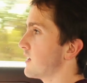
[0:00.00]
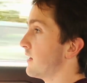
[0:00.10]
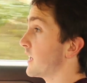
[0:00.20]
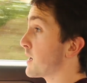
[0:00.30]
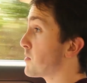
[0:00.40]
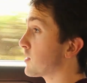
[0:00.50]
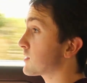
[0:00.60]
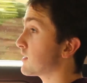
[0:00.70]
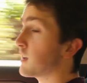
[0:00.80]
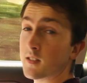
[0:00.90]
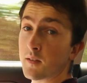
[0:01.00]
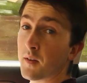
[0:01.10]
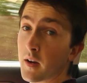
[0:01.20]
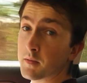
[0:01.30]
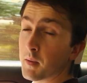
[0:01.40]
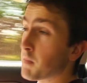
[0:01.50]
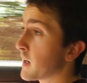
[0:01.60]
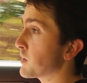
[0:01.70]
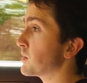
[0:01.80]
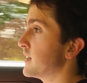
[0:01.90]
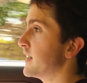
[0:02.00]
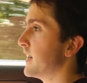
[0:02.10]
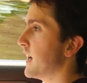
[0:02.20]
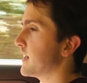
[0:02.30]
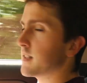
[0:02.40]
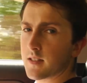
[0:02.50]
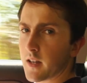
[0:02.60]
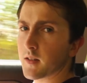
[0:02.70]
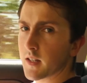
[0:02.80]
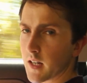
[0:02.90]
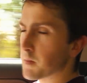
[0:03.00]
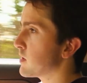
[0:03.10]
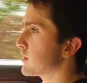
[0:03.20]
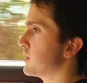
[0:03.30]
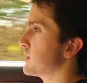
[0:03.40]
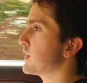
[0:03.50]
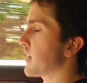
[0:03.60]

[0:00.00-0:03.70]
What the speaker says: The gearbox, it's a 5-speed manual, and it's the only gearbox you can